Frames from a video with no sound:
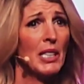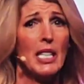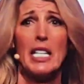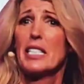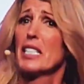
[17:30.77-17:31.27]

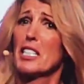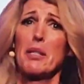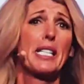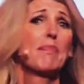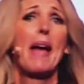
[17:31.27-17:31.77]
It
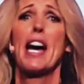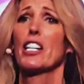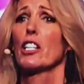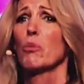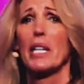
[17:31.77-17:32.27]
doesn't
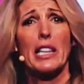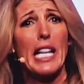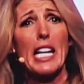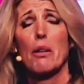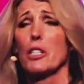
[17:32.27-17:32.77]
matter what
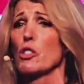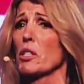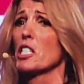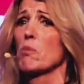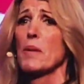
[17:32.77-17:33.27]
language we
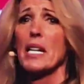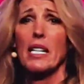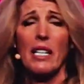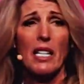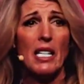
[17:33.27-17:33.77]
speak.